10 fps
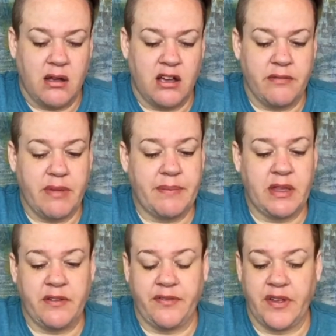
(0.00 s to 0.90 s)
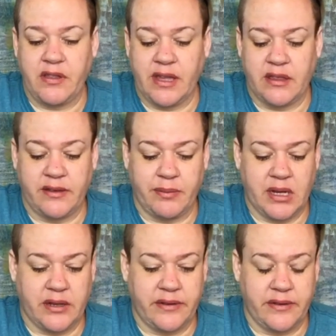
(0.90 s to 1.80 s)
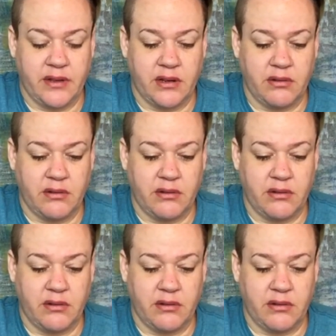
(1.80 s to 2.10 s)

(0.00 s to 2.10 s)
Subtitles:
Maybe you feel like this because,